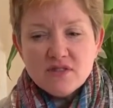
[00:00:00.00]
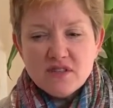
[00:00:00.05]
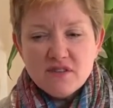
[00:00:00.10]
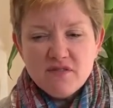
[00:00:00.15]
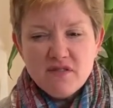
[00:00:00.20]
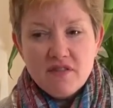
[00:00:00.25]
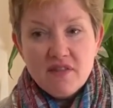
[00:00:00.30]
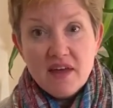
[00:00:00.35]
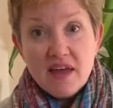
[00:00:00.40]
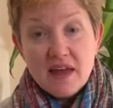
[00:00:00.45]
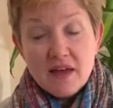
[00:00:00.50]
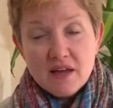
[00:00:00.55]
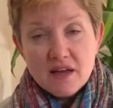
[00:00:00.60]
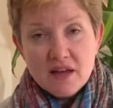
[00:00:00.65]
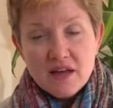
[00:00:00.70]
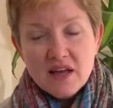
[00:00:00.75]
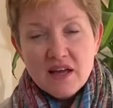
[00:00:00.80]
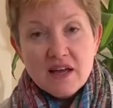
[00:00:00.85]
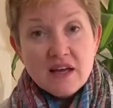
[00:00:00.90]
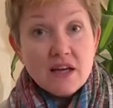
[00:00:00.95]
If they
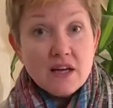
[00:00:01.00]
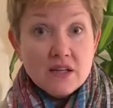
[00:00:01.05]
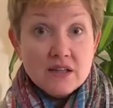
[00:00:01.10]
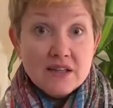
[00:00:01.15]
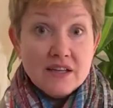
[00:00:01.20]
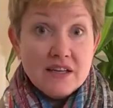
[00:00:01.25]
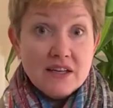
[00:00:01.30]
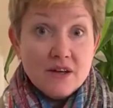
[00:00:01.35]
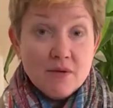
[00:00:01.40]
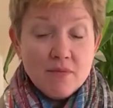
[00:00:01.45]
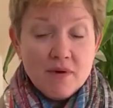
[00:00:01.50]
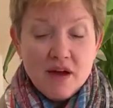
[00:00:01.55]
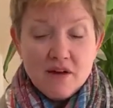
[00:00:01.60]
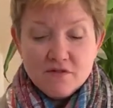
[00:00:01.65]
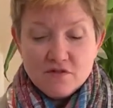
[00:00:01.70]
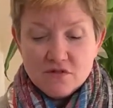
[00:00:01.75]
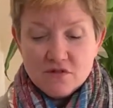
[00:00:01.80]
cleaned up after